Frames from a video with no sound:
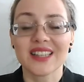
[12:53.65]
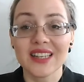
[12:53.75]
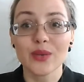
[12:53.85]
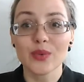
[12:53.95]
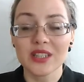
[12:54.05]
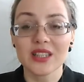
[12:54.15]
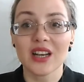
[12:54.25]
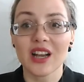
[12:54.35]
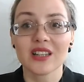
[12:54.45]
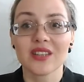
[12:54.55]
And he was
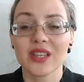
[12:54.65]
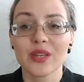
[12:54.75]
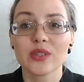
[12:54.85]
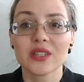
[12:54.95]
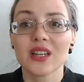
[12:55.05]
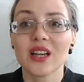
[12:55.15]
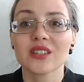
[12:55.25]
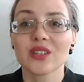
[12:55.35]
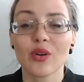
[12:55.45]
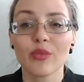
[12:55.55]
attractive, he was a
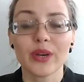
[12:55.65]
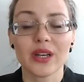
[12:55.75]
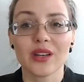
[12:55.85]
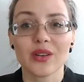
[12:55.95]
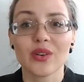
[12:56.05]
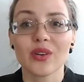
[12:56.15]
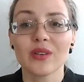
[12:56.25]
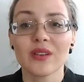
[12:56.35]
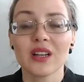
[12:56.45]
nice company, you know.